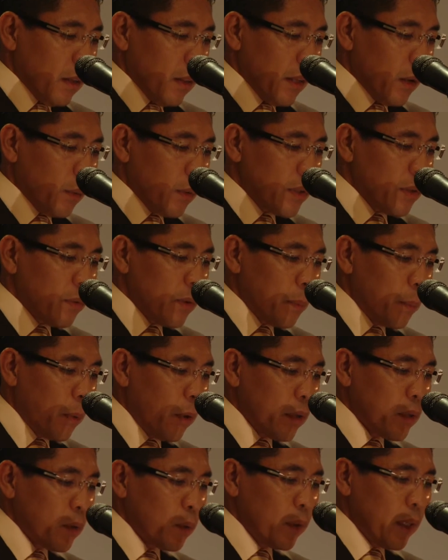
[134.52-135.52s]
There was a
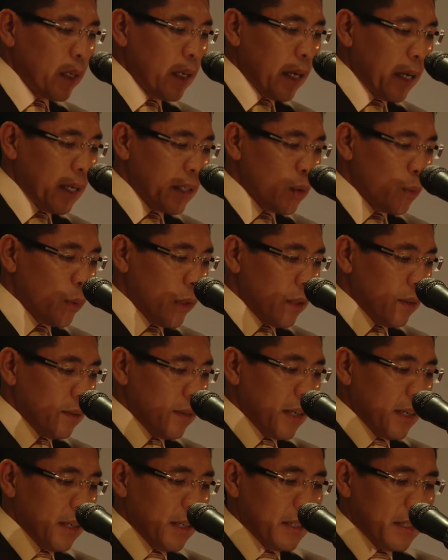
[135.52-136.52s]
report only last week
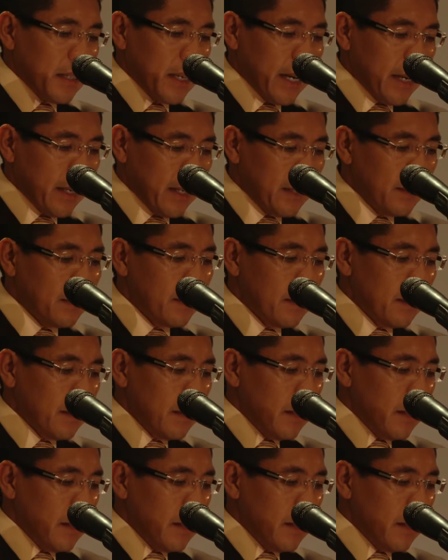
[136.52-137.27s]
that in Thailand,